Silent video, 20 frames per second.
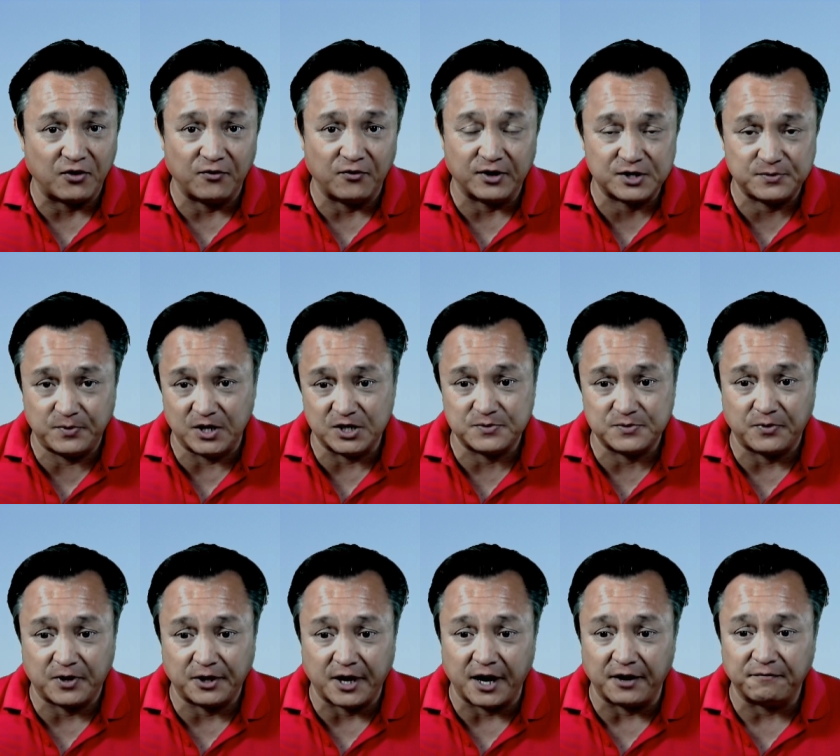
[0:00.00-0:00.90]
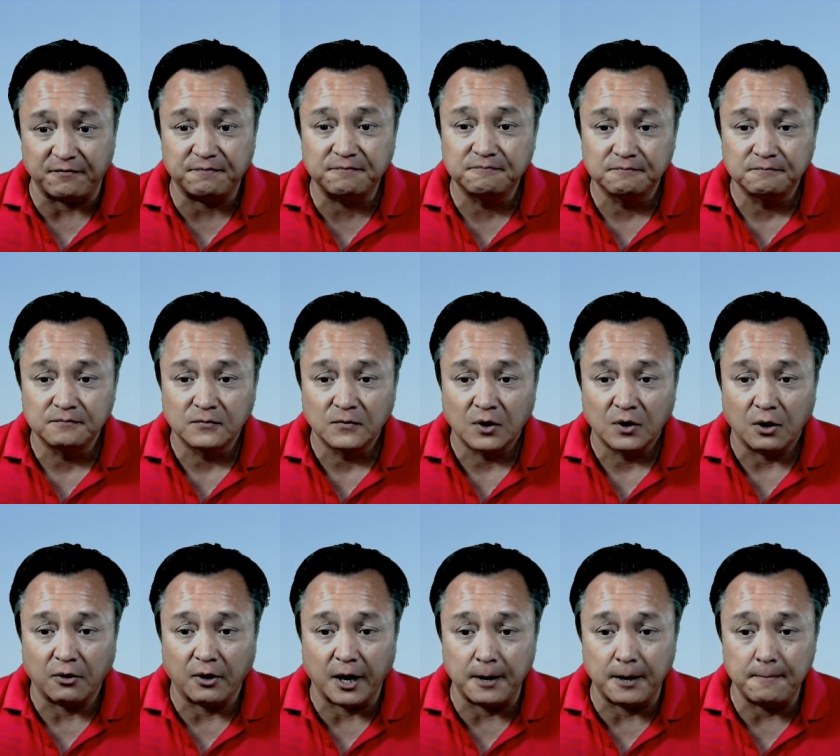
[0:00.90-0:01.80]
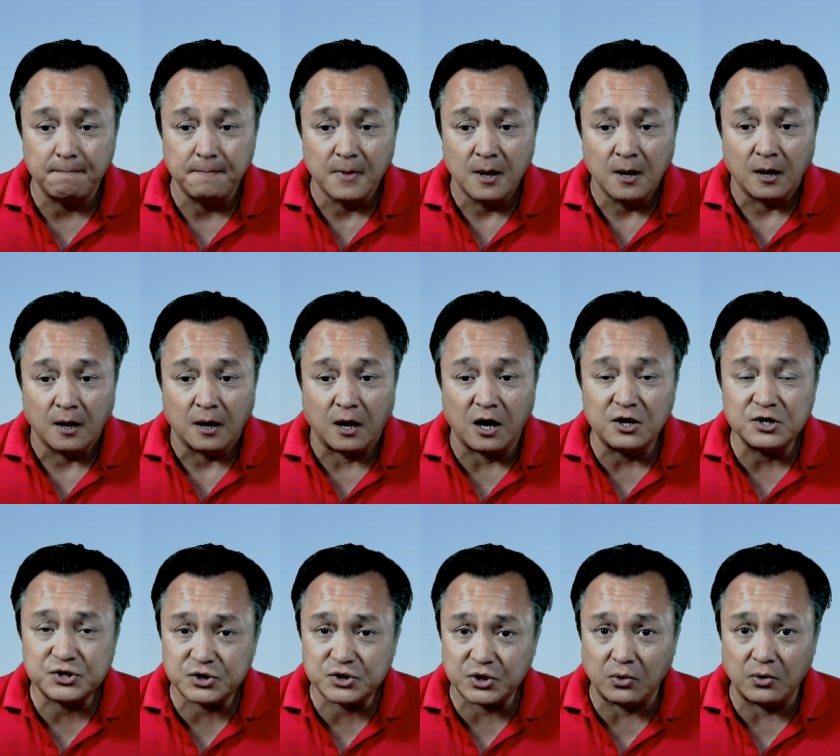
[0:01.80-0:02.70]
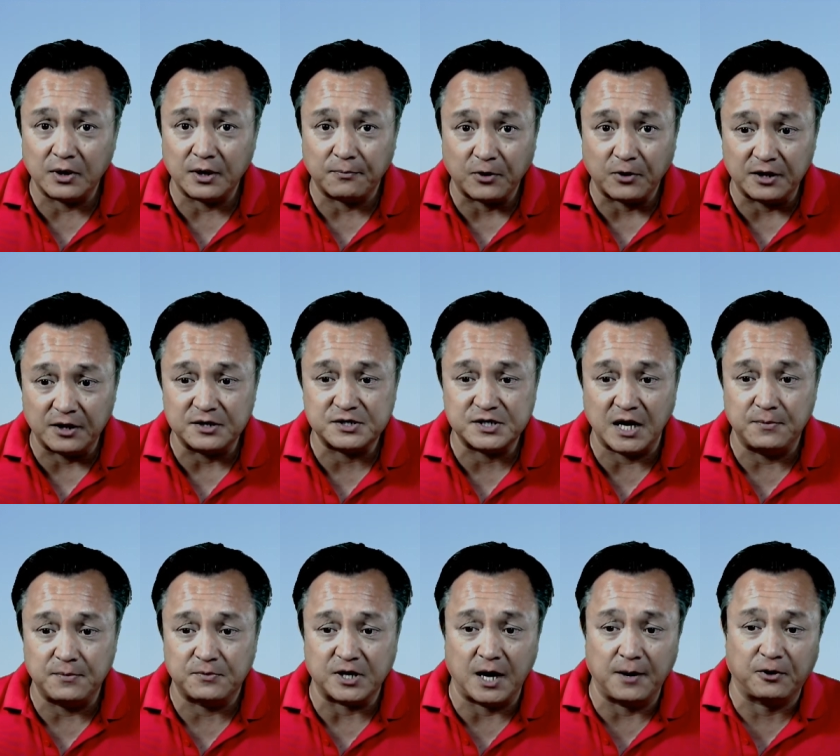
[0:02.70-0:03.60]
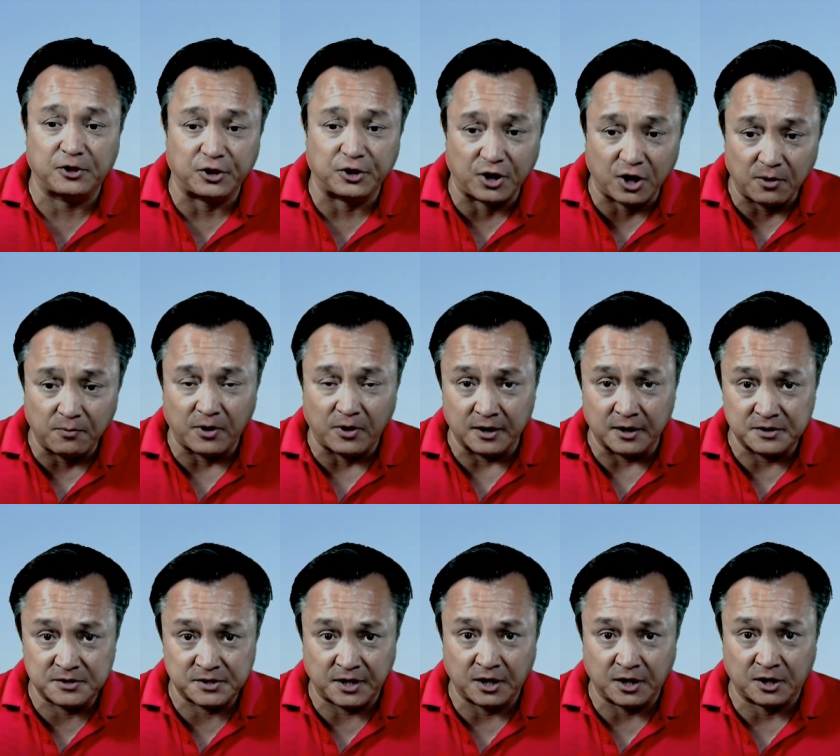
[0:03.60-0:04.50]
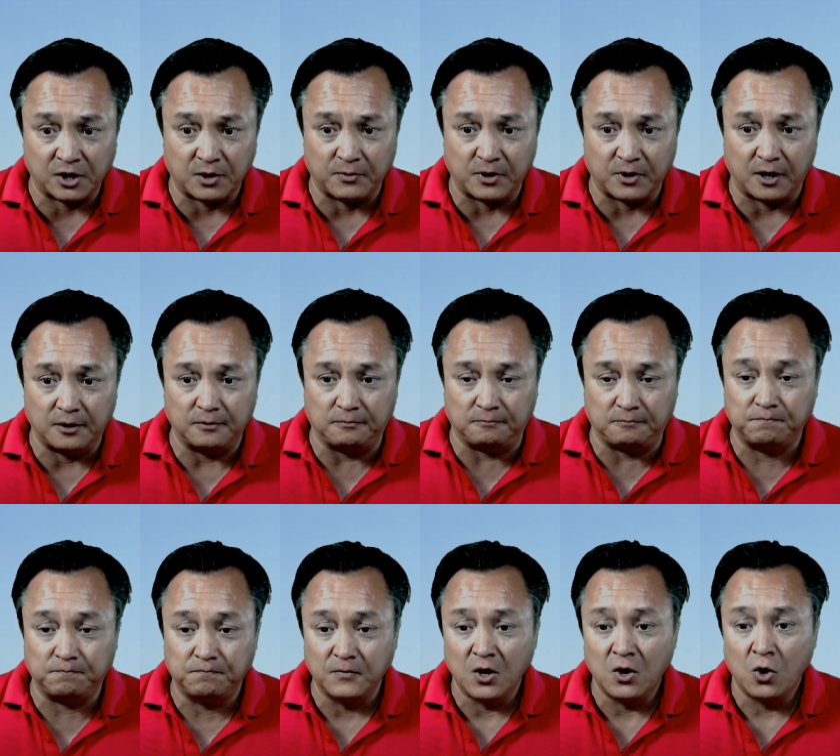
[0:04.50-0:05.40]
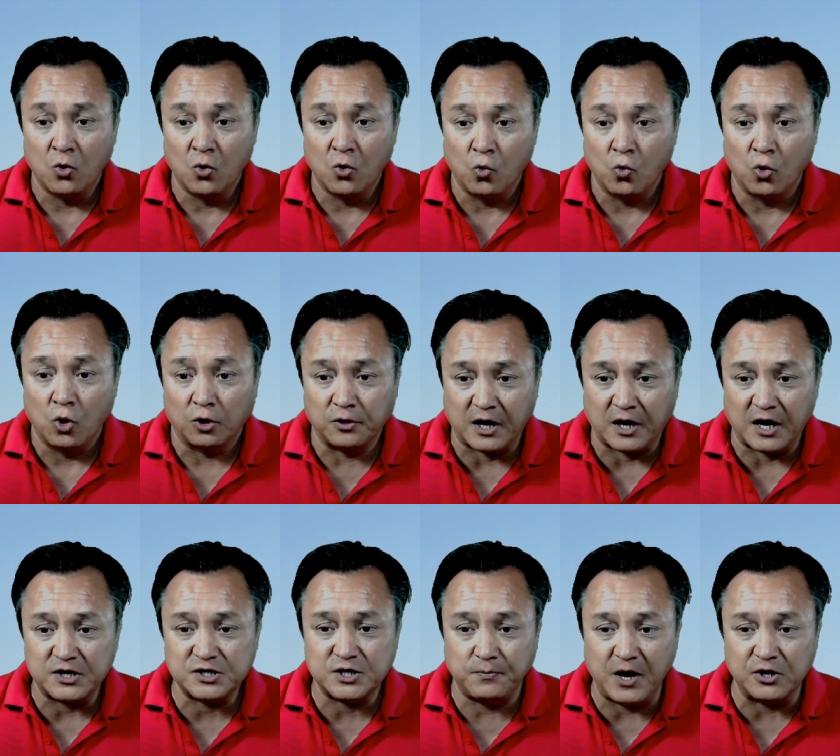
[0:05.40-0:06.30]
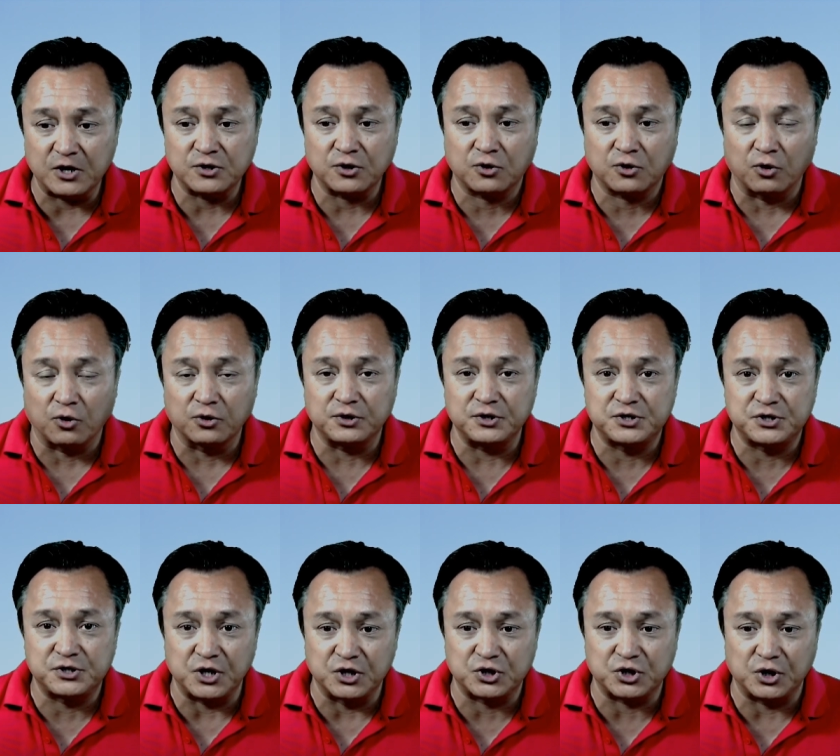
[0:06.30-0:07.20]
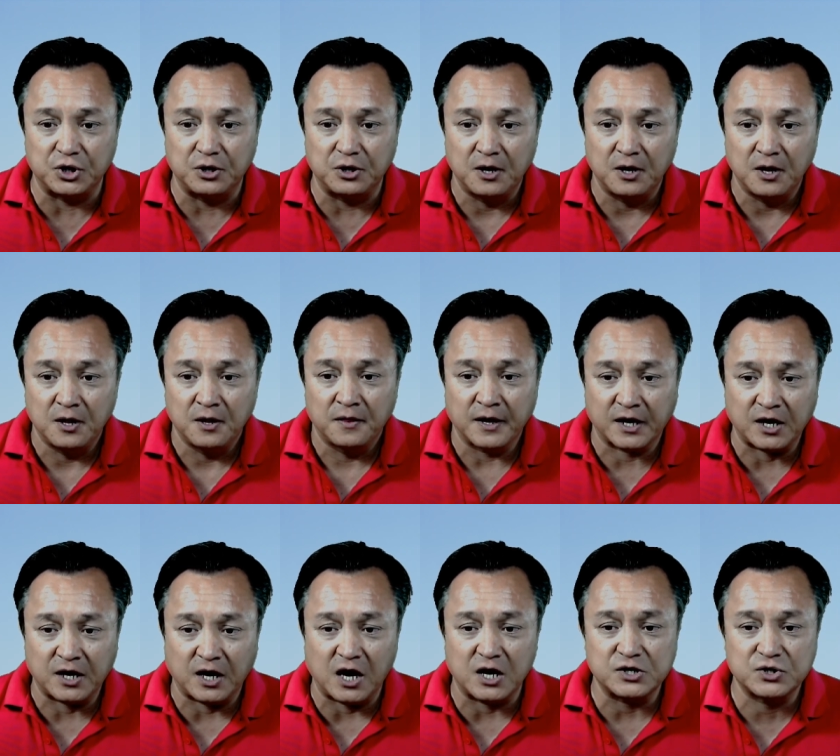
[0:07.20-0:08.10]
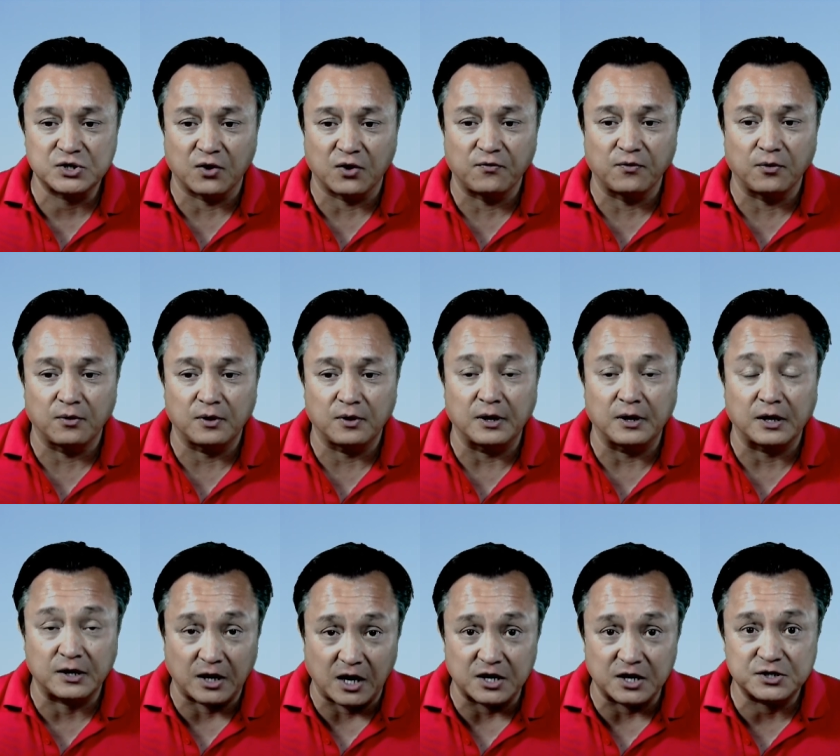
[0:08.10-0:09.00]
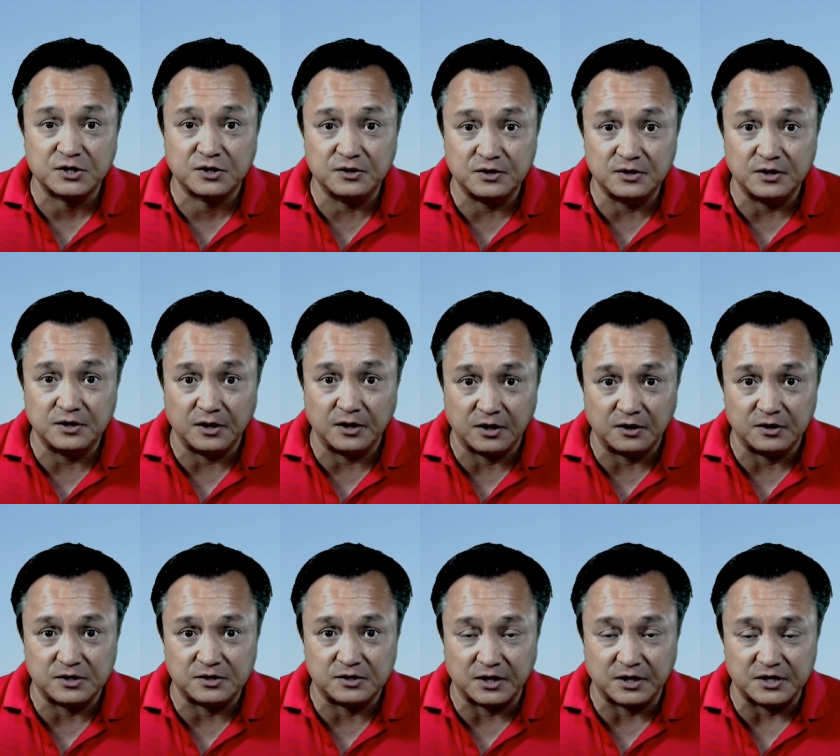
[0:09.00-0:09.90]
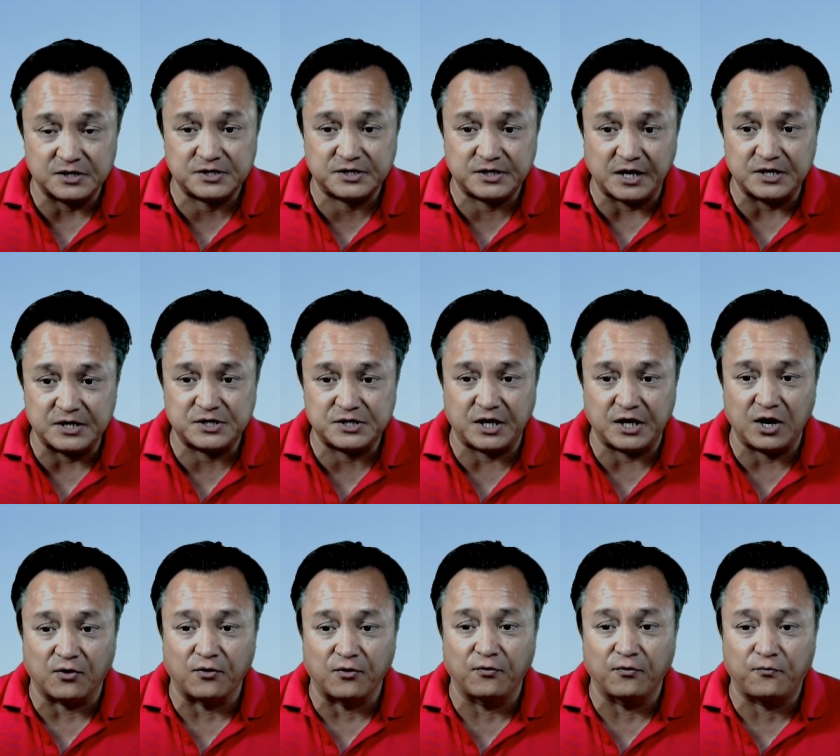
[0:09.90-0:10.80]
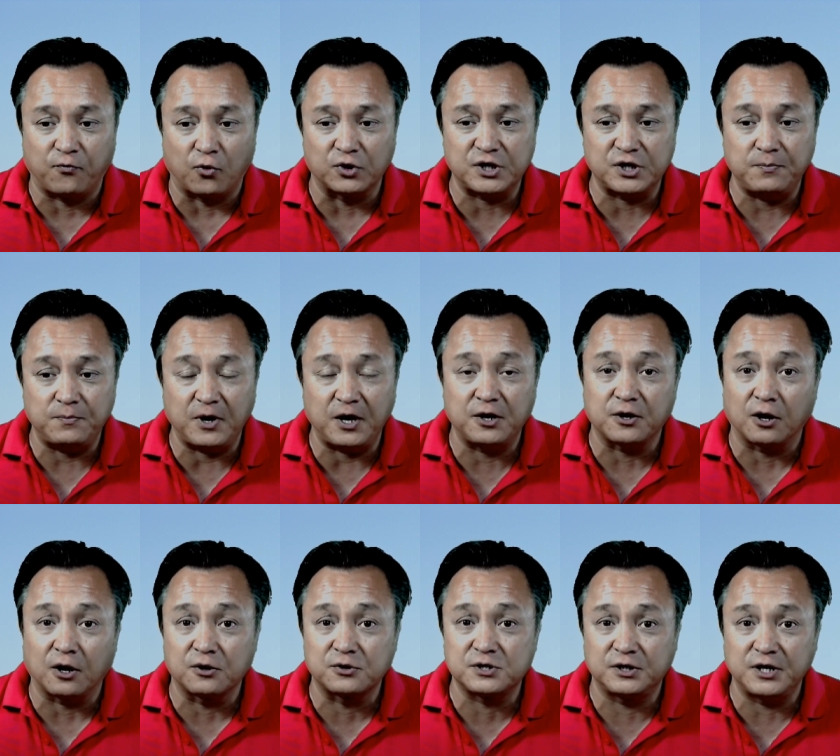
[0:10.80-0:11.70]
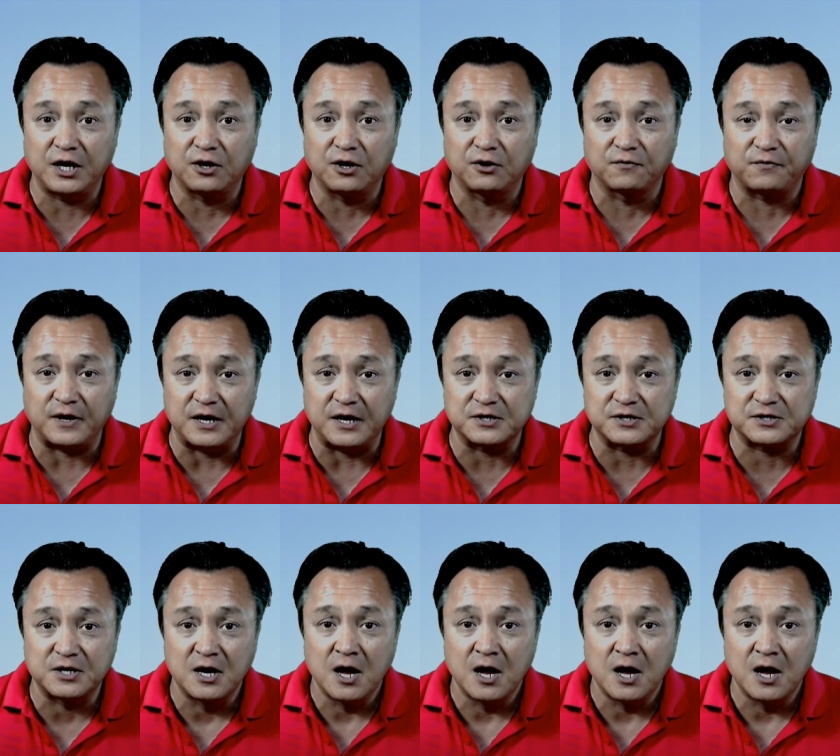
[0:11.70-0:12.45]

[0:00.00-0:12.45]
experienced in my life, right? Also, around the same time, Claremont, City Claremont, lost a major court decision that cost over the cost that, that said over fourteen million dollars in legal fees.